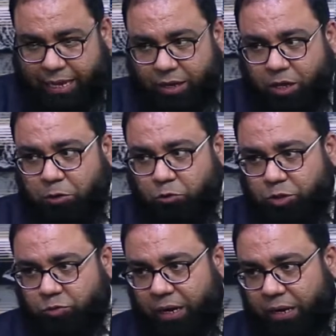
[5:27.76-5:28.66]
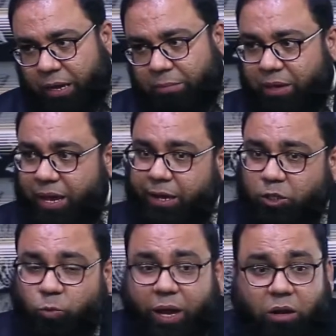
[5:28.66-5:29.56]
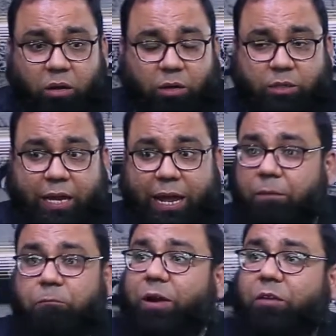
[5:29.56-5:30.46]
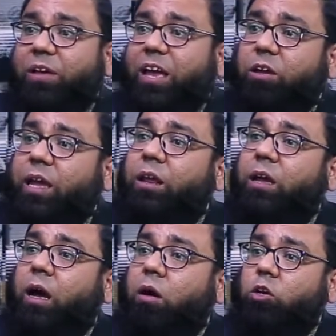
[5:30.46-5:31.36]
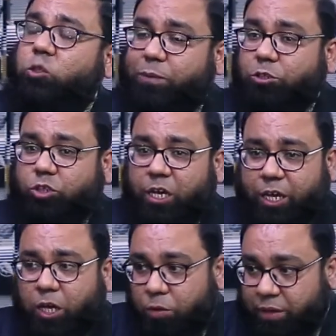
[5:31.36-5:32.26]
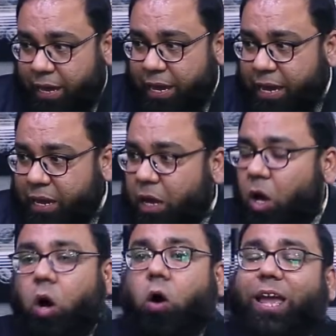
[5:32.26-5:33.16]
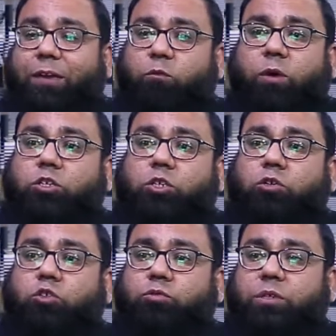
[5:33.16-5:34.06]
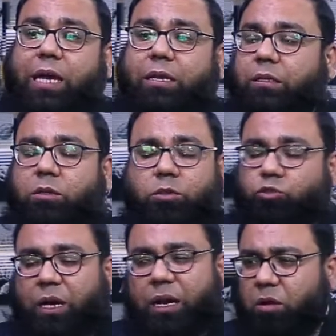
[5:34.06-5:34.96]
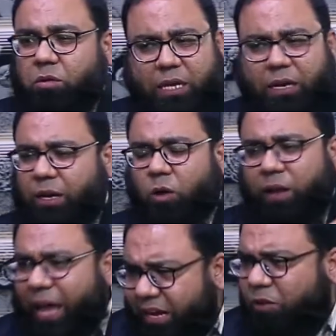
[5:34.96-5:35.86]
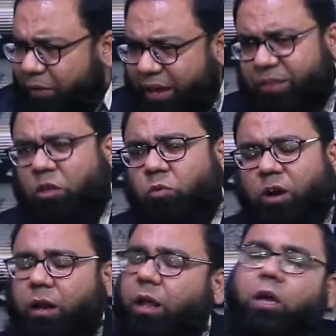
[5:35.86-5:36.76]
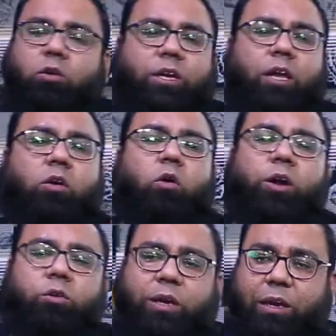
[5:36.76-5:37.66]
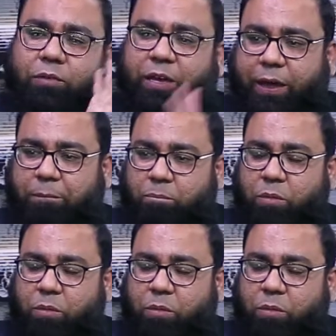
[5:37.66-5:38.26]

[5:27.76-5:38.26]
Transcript: can you go to Australia? Yes, why not? Everywhere you can go, especially UK, or if you want to go to Australia or Canada or anywhere in the world, you can go on UKVI.